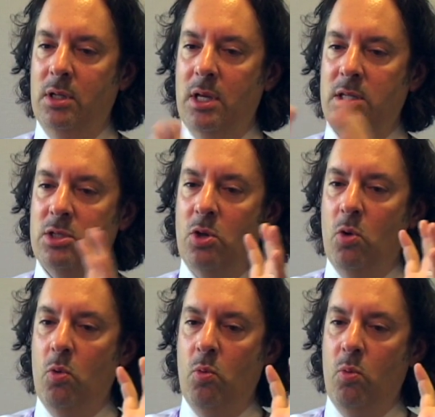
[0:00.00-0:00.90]
And
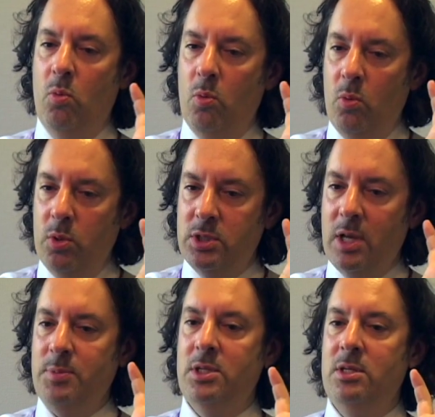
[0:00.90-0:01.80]
so
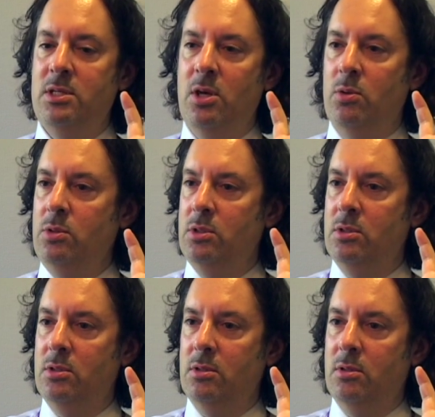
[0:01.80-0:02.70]
substance
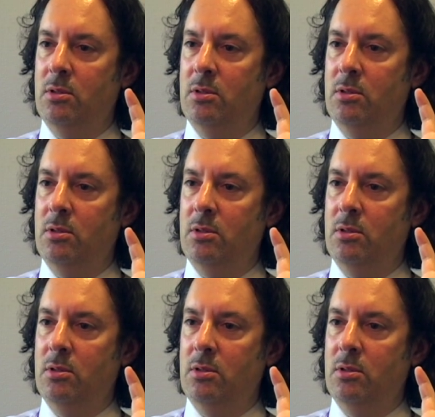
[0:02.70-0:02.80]
use